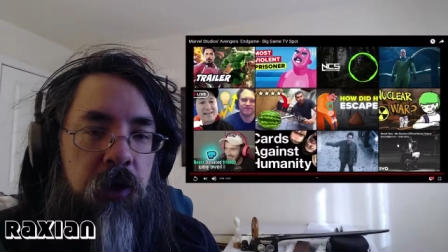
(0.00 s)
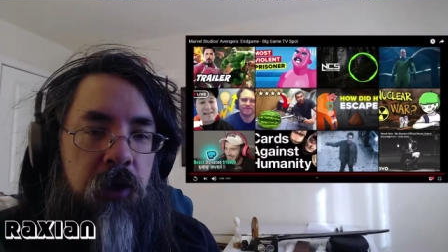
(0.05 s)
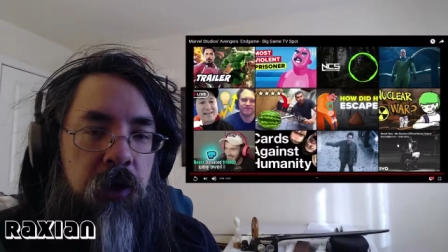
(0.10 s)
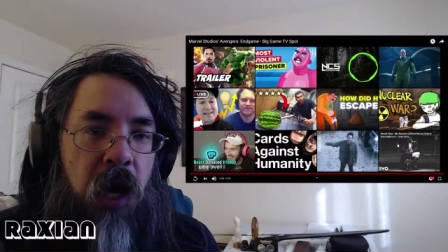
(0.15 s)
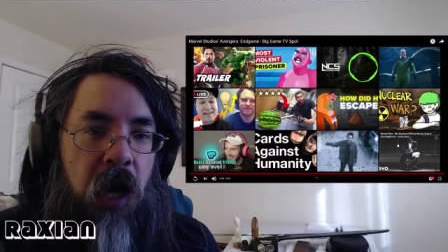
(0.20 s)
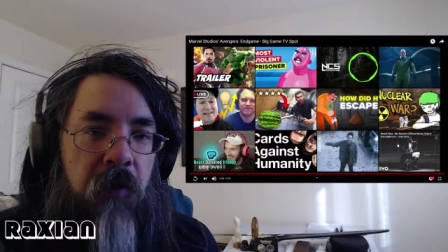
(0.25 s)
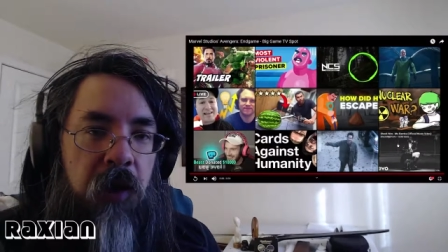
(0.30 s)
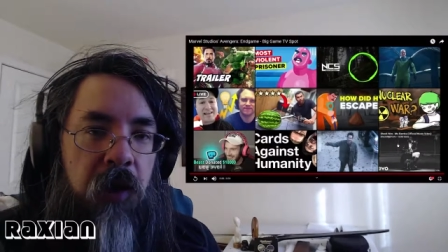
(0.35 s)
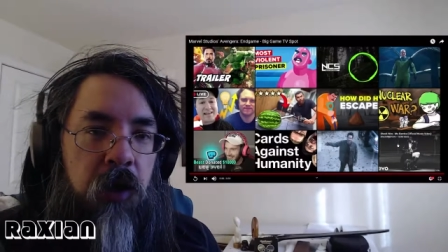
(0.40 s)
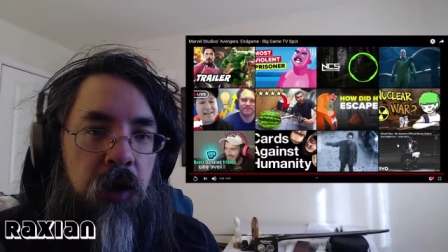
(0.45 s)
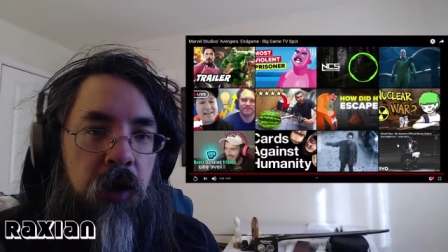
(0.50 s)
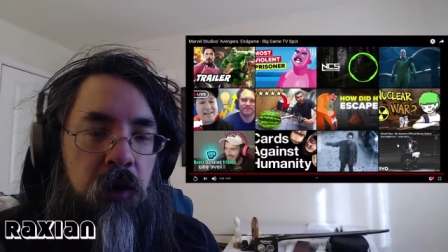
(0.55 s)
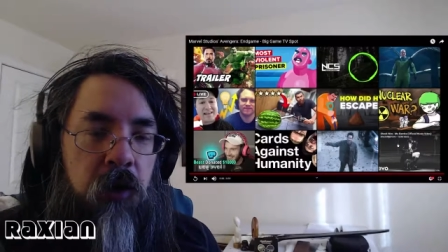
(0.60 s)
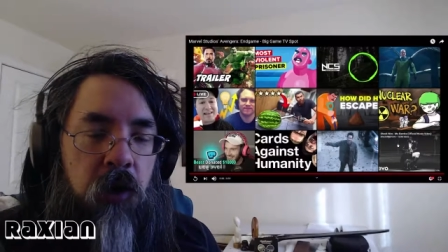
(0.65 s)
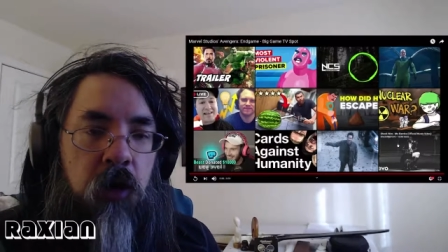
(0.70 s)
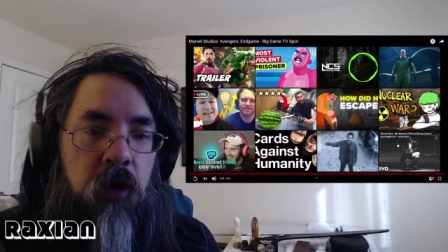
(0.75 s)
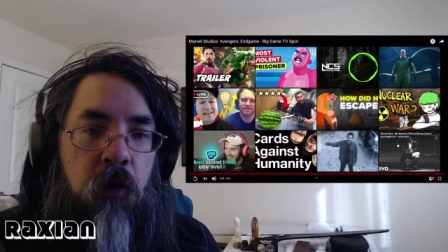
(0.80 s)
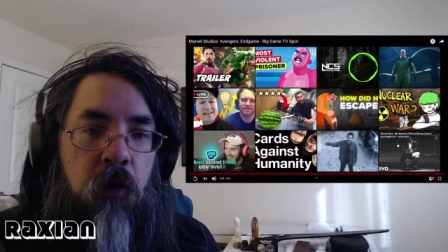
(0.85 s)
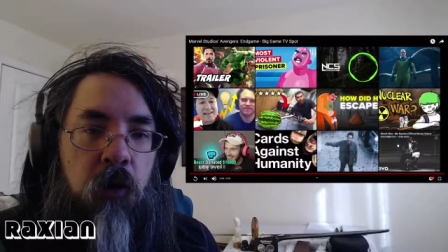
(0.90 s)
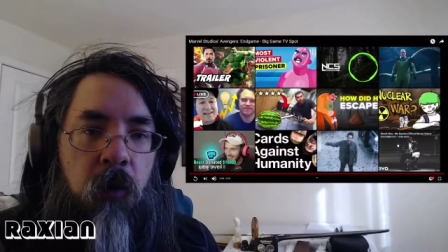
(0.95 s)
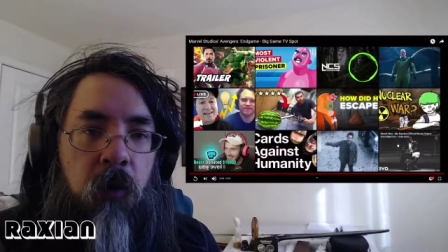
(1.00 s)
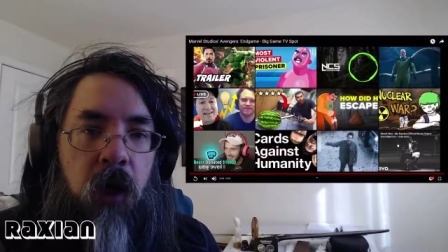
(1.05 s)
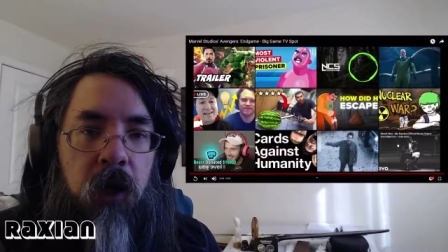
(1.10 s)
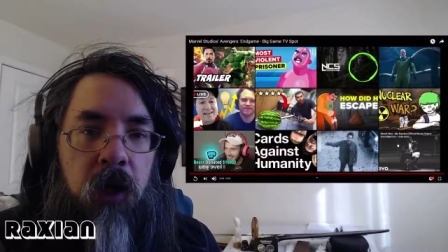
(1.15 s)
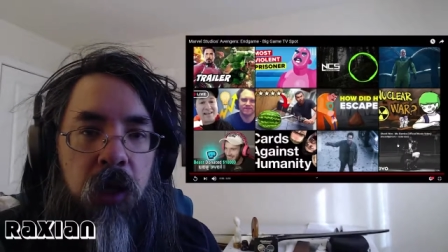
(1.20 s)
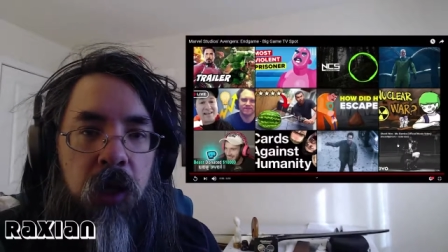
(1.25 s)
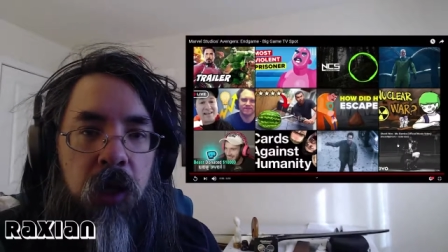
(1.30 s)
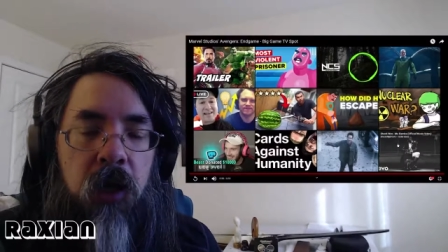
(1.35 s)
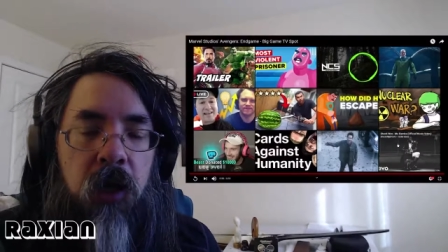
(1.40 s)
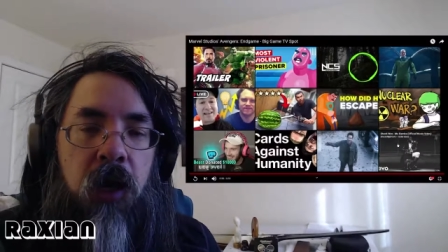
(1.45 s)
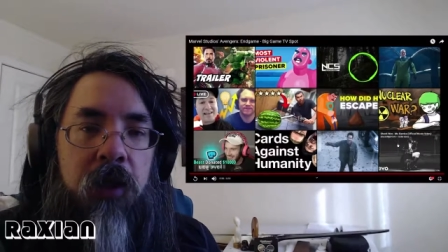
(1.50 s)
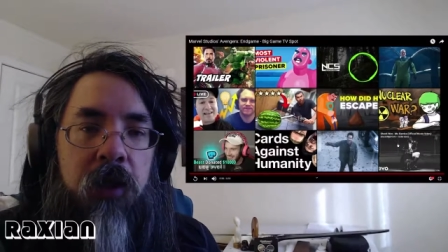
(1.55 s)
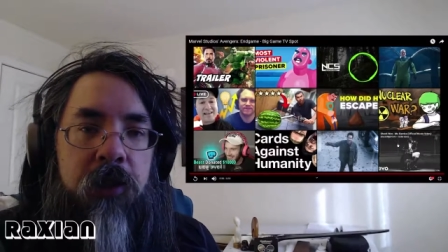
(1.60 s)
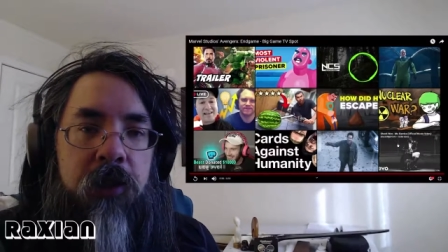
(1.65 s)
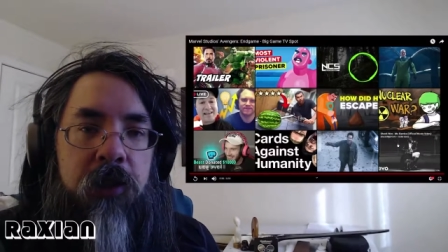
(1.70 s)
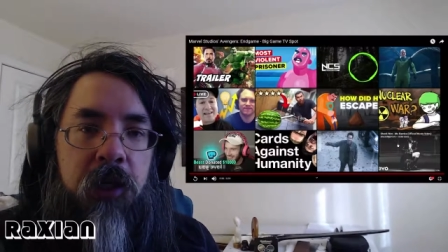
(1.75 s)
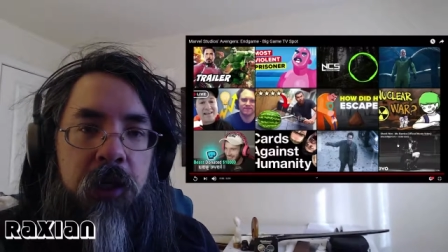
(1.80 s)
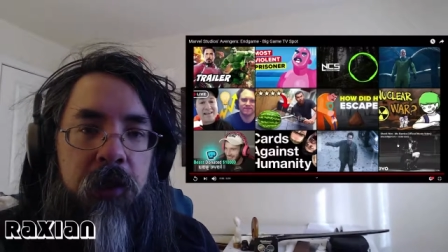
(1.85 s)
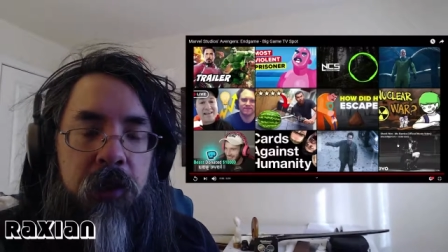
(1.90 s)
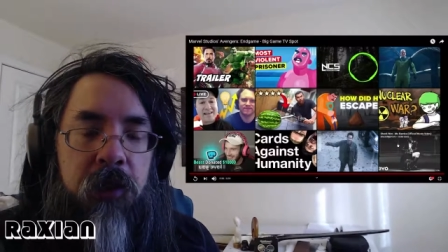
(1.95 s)
to having good quality
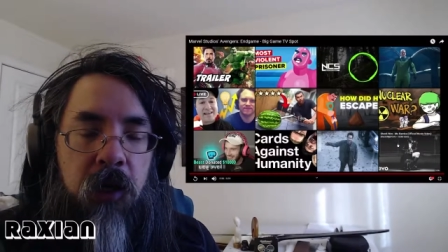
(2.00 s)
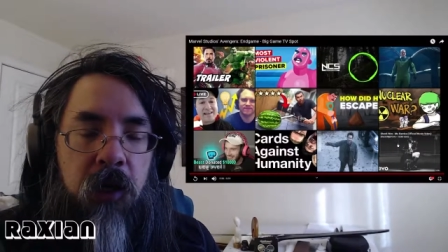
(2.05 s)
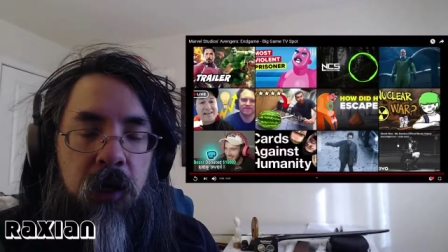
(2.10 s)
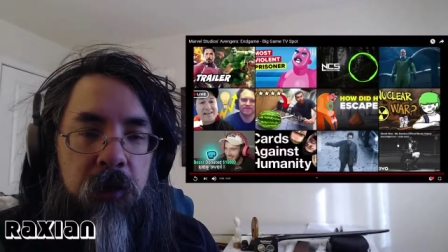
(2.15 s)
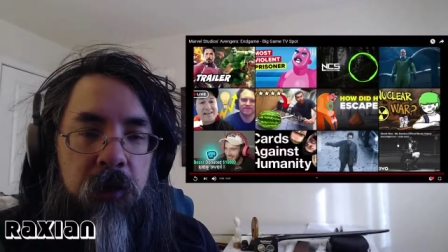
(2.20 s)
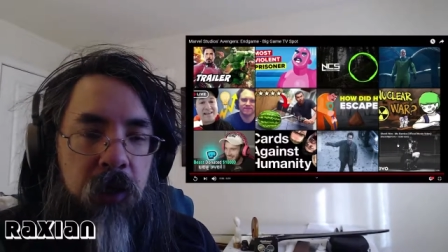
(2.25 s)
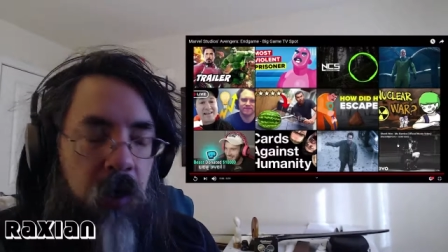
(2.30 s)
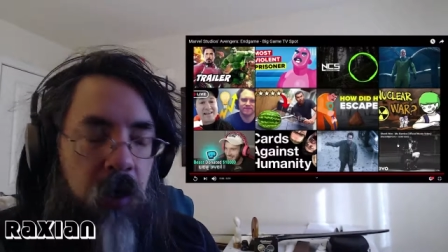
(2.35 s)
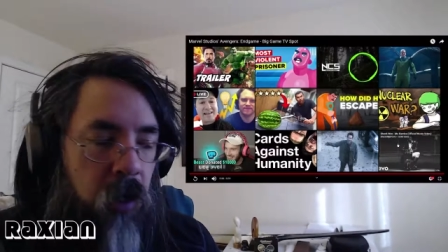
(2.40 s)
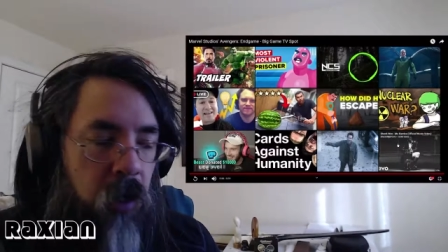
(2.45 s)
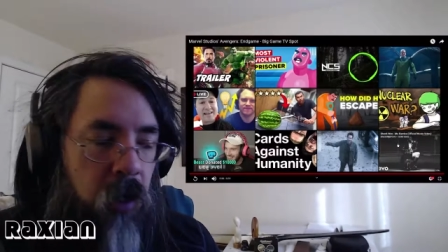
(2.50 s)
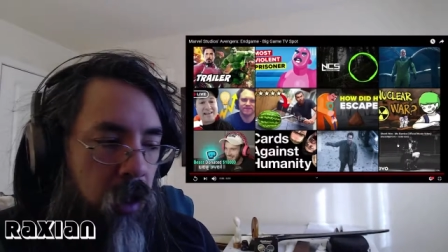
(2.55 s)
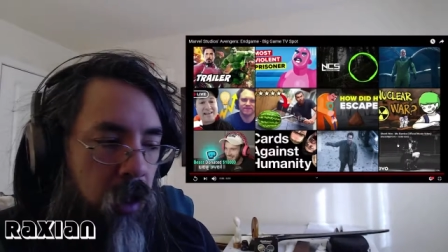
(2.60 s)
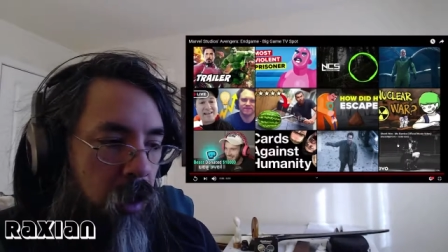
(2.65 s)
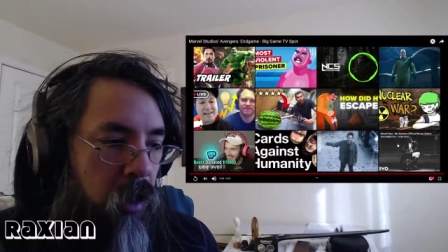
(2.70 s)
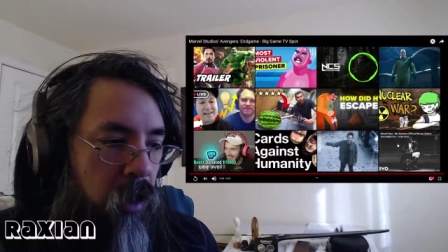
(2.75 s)
content out there